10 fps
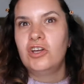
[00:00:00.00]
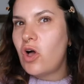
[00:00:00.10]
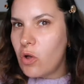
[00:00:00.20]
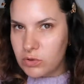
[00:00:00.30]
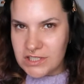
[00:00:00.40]

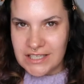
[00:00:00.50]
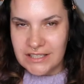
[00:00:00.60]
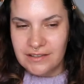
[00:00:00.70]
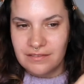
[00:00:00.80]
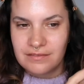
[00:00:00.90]

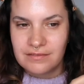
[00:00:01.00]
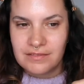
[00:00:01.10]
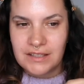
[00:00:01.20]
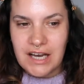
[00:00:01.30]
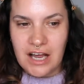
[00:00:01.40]
golden
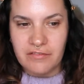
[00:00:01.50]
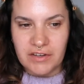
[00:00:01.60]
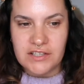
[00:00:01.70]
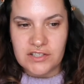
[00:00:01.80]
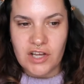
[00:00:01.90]
kind of
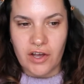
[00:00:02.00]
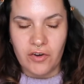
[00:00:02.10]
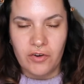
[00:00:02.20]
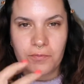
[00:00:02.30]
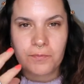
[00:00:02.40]

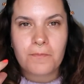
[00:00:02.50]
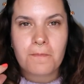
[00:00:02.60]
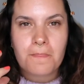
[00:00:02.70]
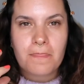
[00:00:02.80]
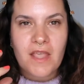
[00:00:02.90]
undertone.
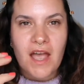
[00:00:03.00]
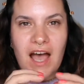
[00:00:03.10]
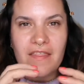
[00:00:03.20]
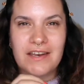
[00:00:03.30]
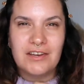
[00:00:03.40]

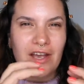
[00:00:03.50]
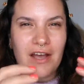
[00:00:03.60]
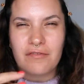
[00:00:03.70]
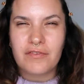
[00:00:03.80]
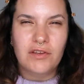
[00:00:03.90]
And then you get
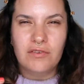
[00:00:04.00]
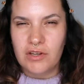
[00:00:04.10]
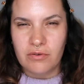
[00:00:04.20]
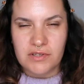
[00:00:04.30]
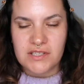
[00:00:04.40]
a few
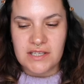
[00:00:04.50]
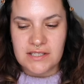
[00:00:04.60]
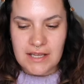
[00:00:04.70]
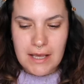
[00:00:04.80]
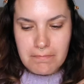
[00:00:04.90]

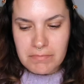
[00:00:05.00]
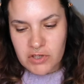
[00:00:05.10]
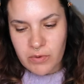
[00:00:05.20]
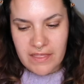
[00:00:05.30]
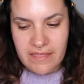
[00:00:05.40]
nuances in
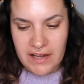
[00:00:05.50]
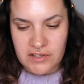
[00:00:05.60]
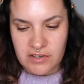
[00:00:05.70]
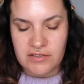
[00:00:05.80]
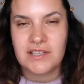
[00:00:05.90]
between that
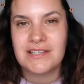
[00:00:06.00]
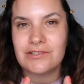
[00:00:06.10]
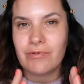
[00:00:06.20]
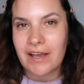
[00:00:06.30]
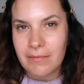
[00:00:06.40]
too. So this is
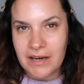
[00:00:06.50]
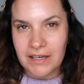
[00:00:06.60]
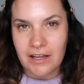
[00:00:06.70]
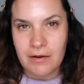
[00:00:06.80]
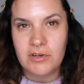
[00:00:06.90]

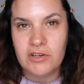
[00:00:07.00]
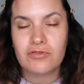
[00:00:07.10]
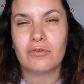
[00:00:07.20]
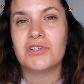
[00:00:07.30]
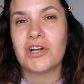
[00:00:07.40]
recommending I'm
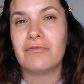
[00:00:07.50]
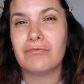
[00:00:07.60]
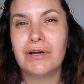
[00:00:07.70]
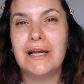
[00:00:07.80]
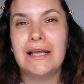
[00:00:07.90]
neutral, which I
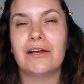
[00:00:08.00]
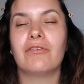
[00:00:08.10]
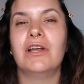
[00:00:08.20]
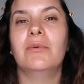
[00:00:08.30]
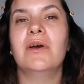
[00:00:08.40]
really
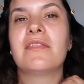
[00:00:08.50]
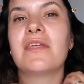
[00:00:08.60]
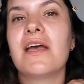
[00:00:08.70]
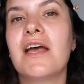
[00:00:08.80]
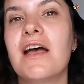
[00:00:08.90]
agree with. I
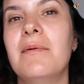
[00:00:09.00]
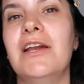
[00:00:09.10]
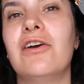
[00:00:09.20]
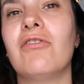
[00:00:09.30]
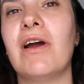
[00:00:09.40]
mean, a
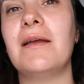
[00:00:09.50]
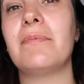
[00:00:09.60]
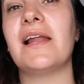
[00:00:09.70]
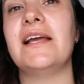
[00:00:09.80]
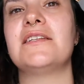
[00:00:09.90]
great
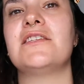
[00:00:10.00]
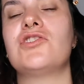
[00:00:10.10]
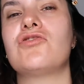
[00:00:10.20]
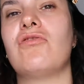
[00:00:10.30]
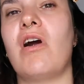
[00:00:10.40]
place to
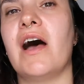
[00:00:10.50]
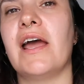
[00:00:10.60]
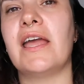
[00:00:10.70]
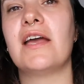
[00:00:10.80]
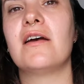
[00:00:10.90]

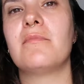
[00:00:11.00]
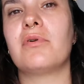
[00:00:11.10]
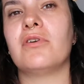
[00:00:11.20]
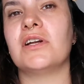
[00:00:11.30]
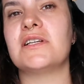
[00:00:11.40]
try
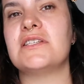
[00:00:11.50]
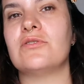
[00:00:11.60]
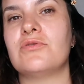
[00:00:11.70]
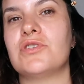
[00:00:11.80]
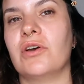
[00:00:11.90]
product is
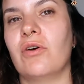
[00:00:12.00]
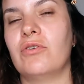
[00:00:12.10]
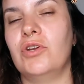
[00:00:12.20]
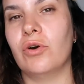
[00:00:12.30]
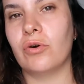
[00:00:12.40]
also
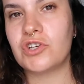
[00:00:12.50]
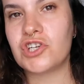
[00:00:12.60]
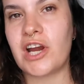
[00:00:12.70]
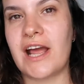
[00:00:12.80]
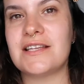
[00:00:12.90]
on your
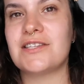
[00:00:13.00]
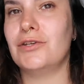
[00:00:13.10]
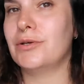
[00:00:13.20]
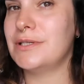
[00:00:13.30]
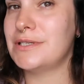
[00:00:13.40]
chest, so
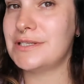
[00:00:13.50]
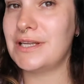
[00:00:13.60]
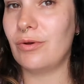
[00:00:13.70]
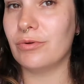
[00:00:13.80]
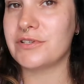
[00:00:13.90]
you can
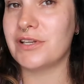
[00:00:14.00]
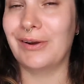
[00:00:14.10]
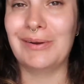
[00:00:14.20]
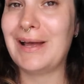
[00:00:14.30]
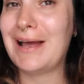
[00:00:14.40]
see
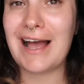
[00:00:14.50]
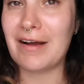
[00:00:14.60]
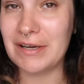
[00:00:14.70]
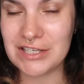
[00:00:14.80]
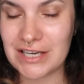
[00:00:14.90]
also how
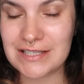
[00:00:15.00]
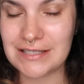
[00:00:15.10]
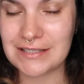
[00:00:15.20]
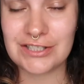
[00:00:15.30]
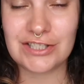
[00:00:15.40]
my chest
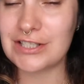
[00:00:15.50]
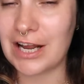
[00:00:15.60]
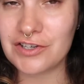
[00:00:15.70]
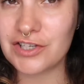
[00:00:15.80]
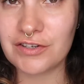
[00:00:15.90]
is
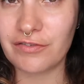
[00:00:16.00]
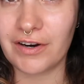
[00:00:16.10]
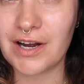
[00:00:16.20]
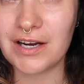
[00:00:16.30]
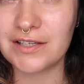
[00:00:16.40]
such a different
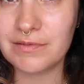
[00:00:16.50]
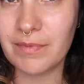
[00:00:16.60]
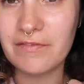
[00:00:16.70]
colour to my